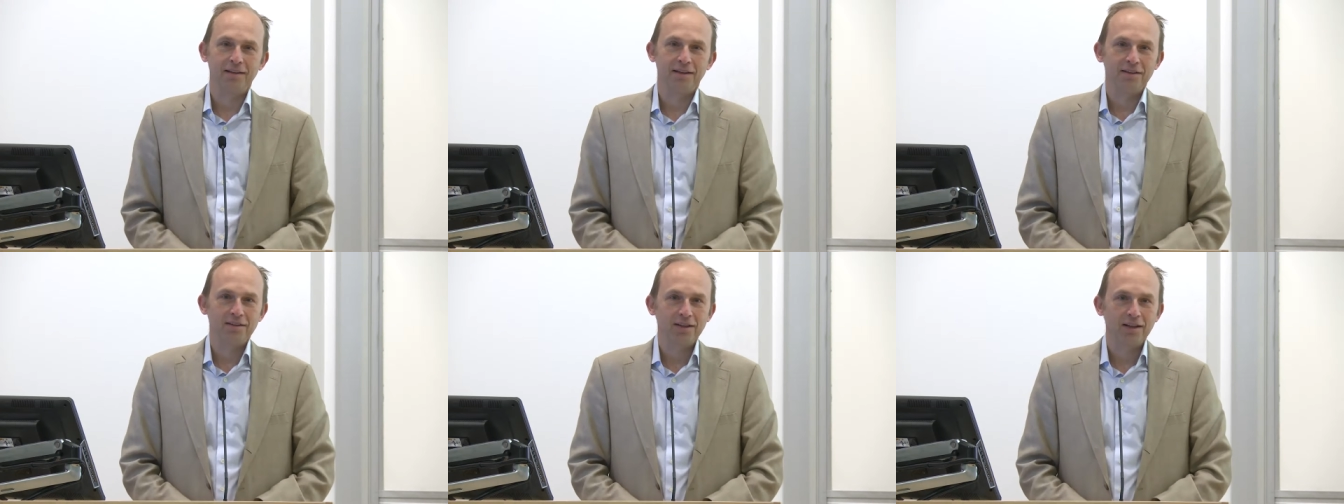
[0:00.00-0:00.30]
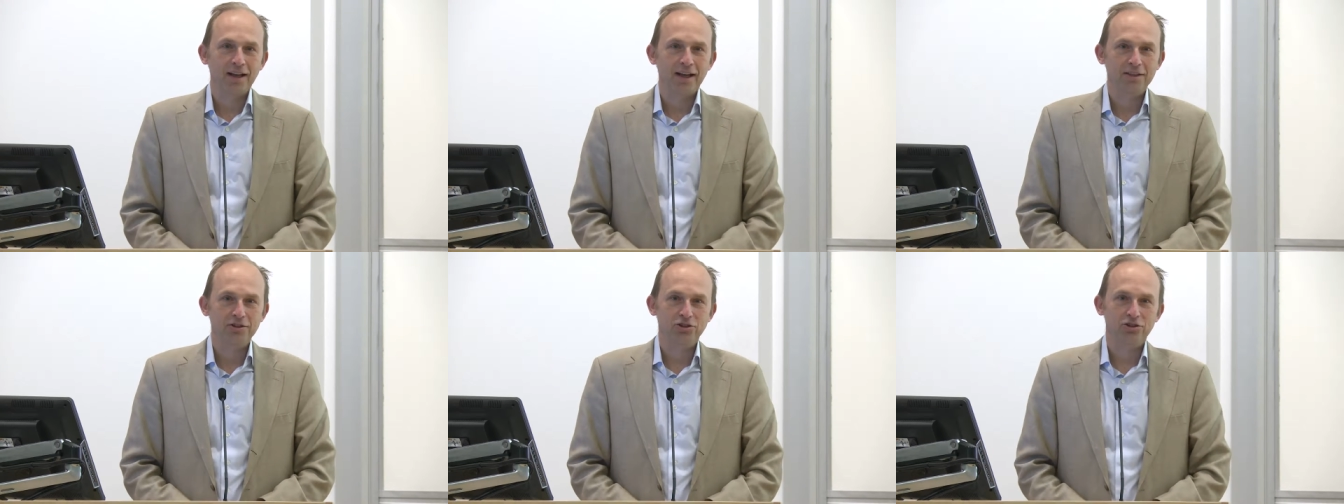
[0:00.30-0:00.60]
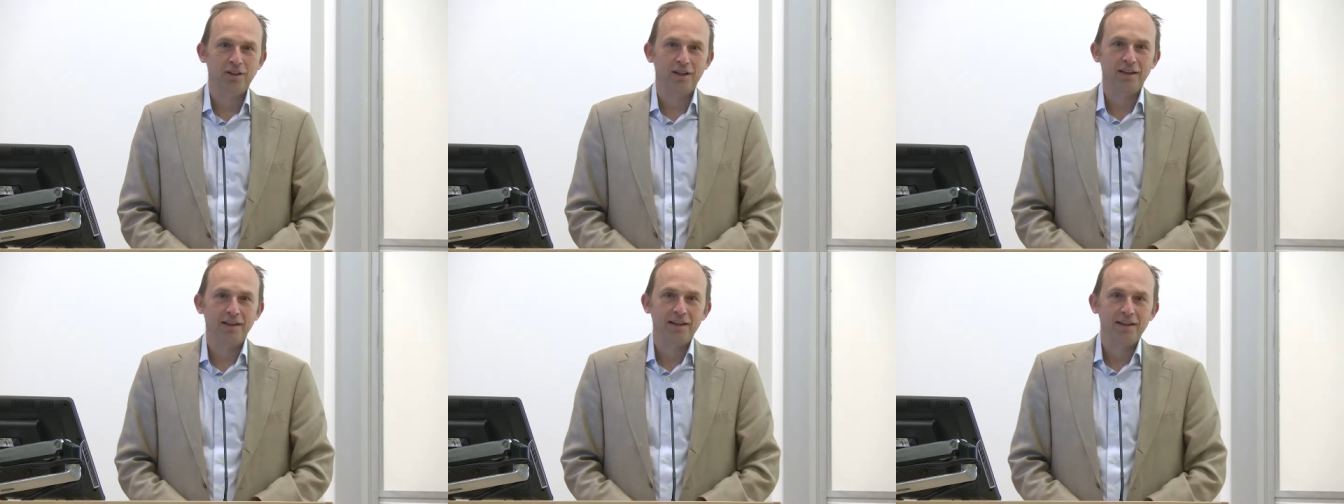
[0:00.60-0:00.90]

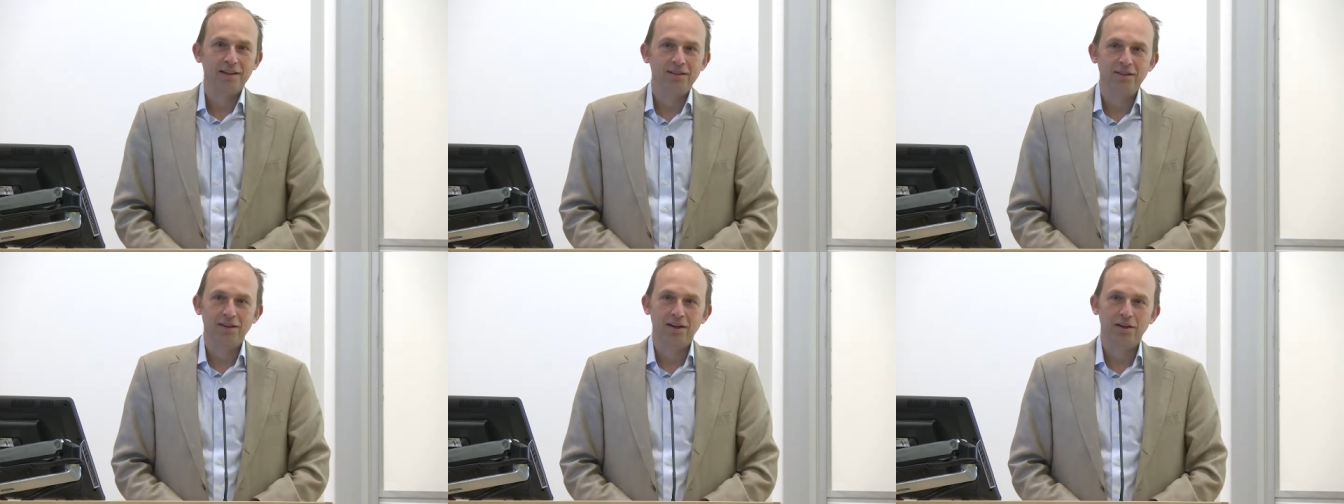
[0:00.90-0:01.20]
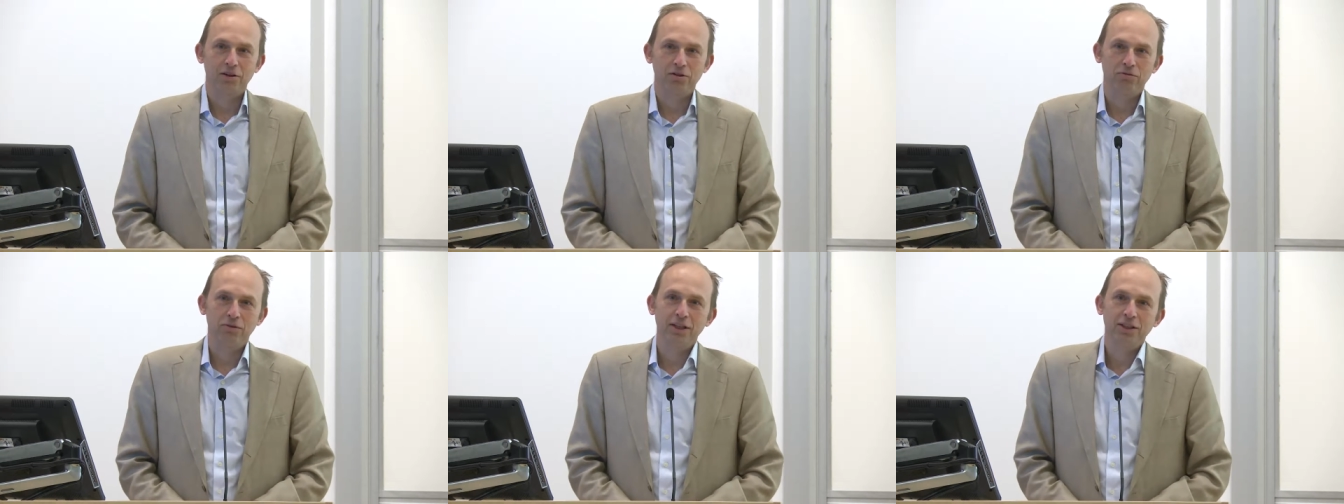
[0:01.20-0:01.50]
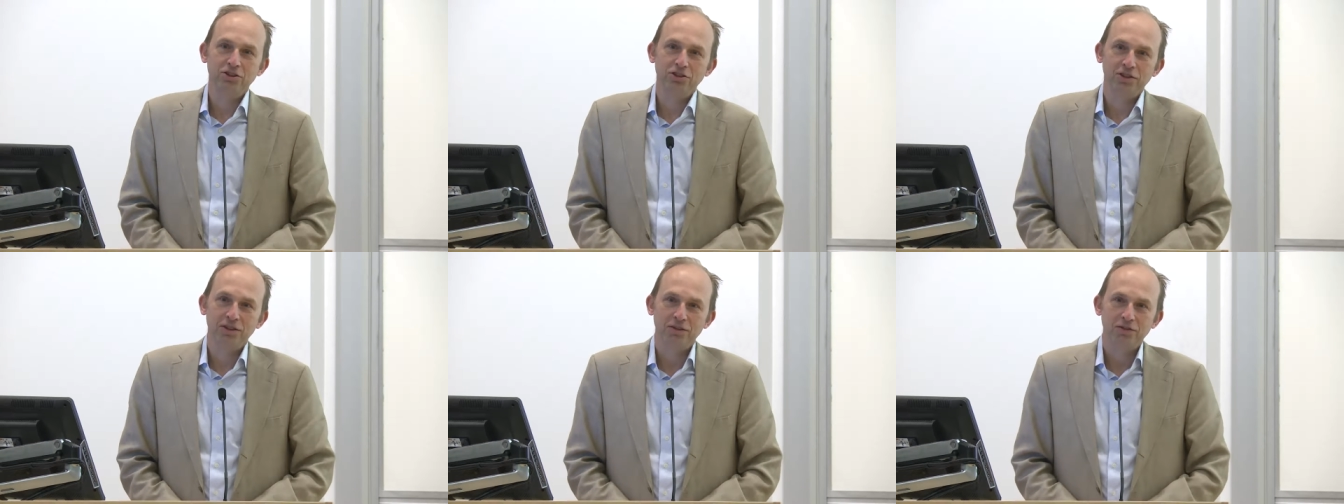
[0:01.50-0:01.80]
intellectually the entire
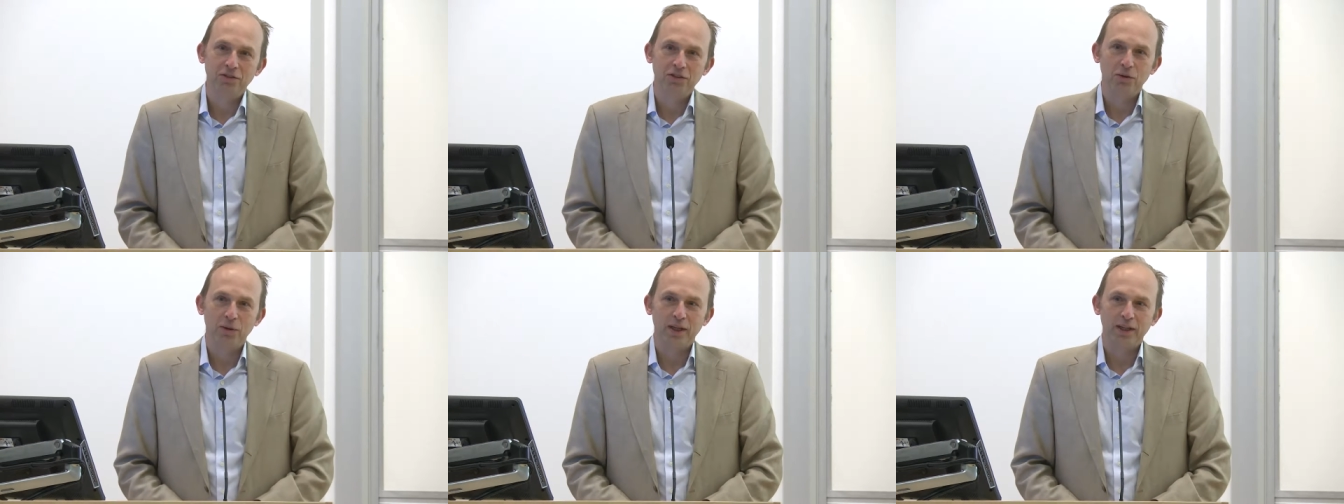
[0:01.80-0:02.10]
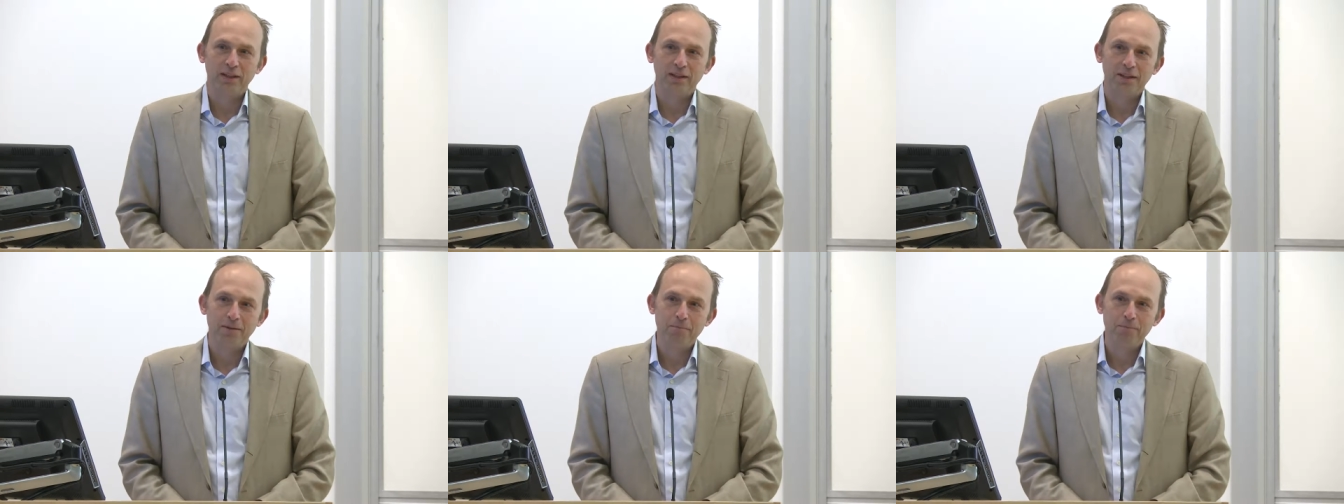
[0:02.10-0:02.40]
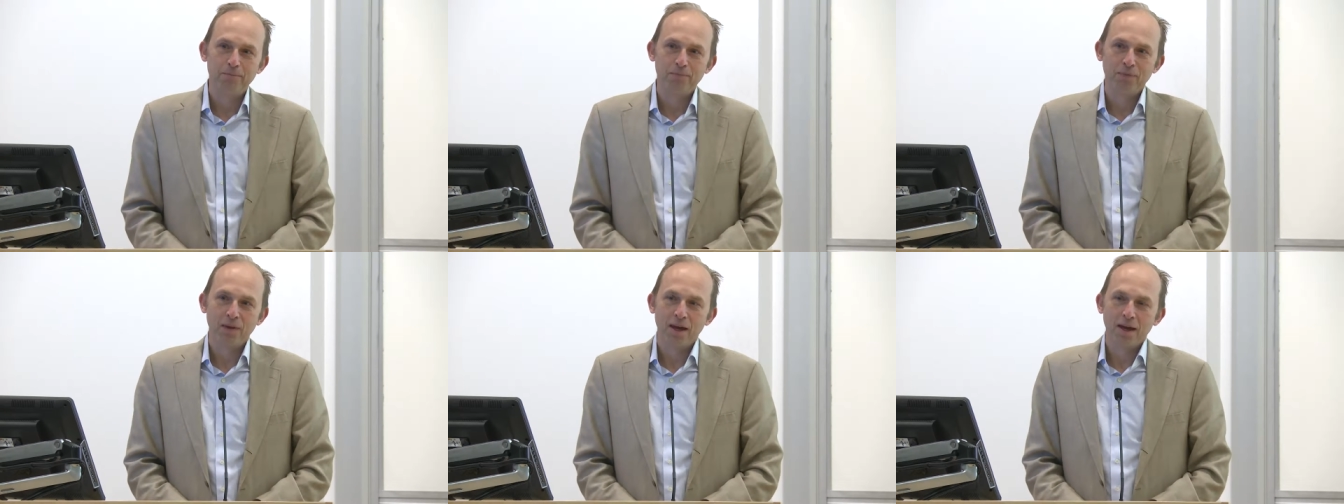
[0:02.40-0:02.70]
region of New England.
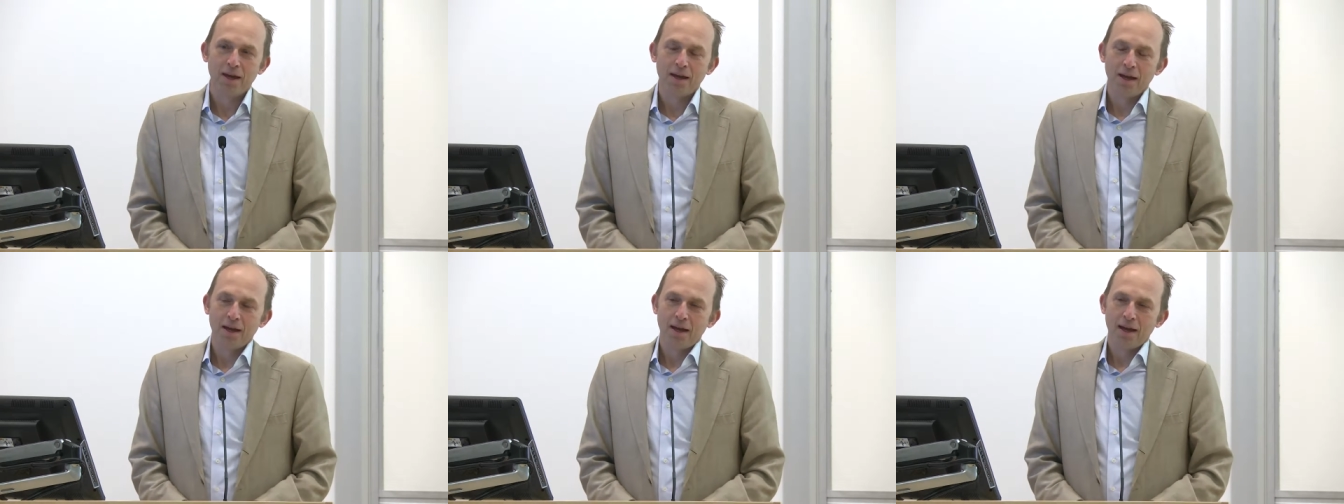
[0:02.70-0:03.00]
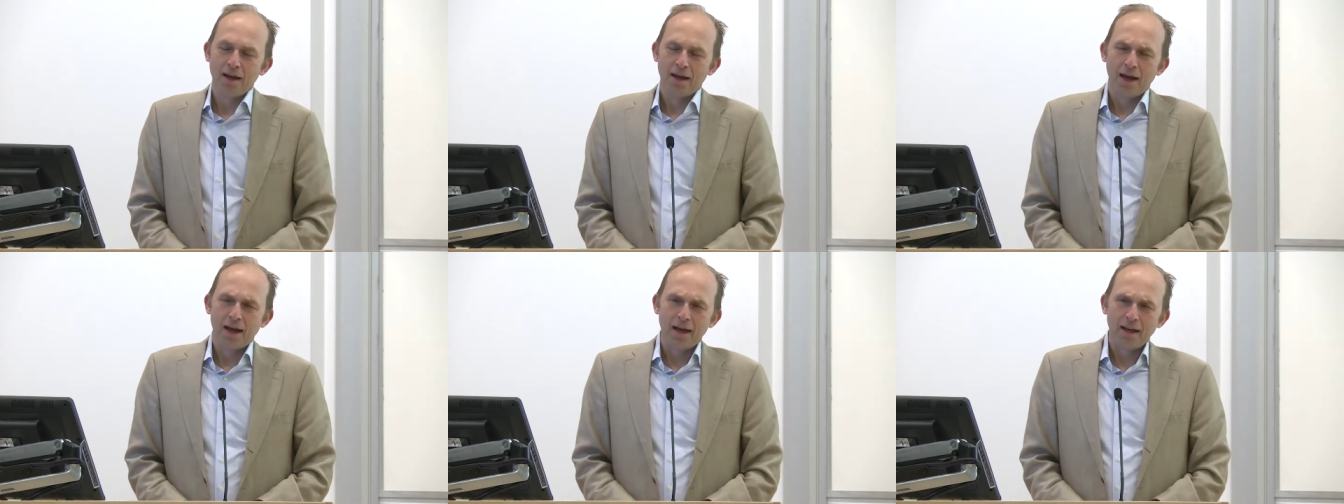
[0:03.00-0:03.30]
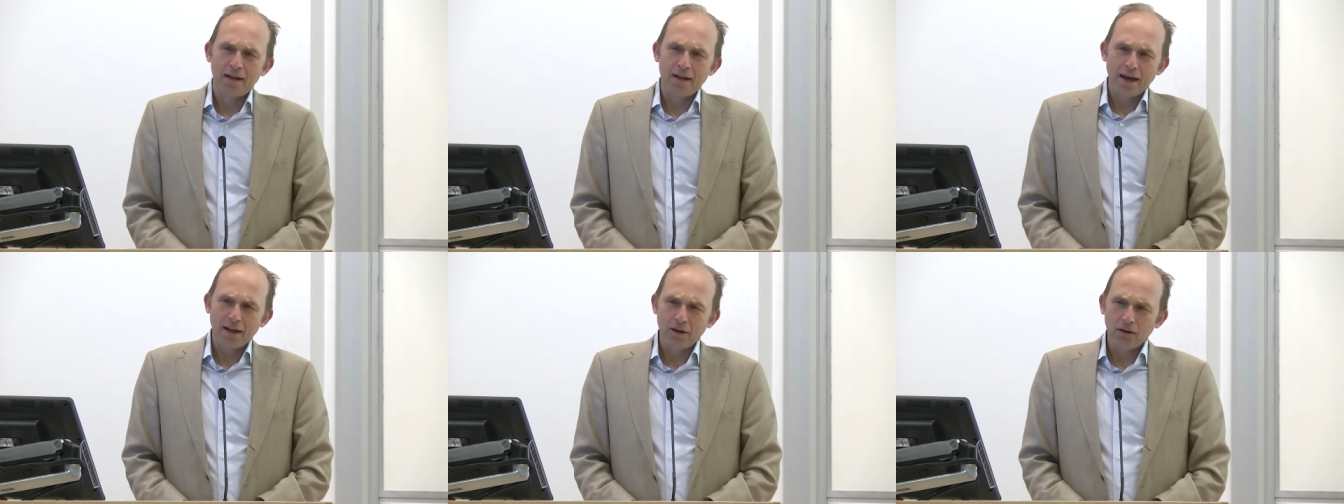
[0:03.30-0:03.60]

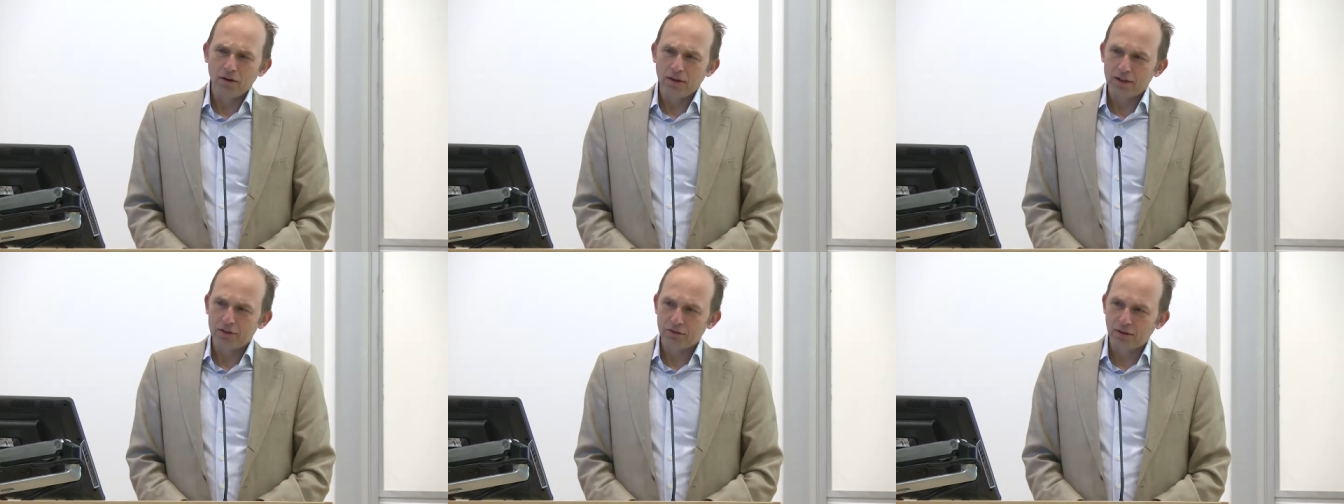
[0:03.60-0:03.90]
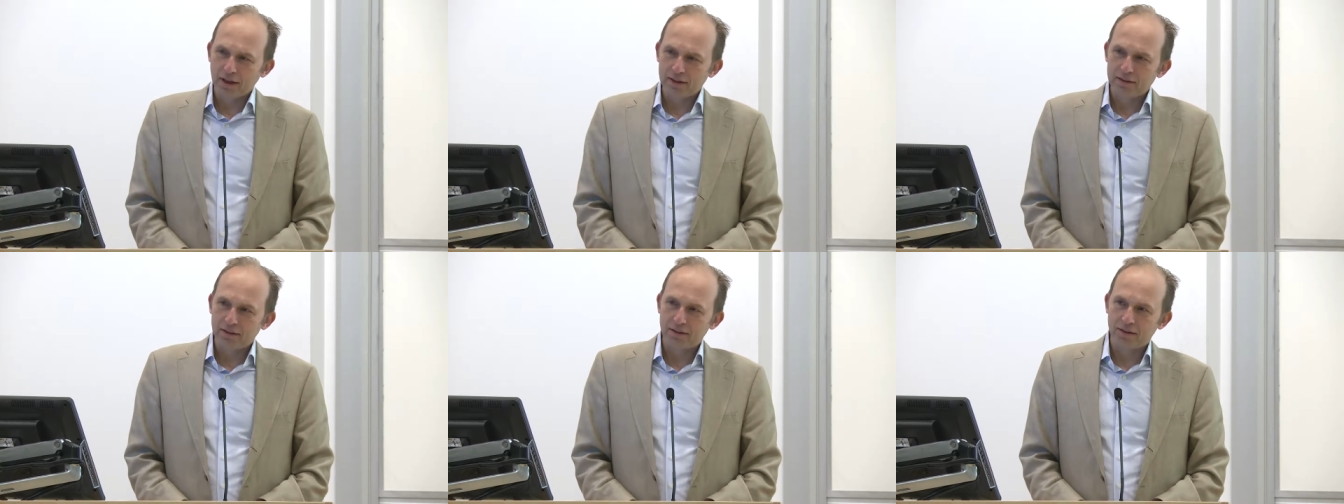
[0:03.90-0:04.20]
And not only trying to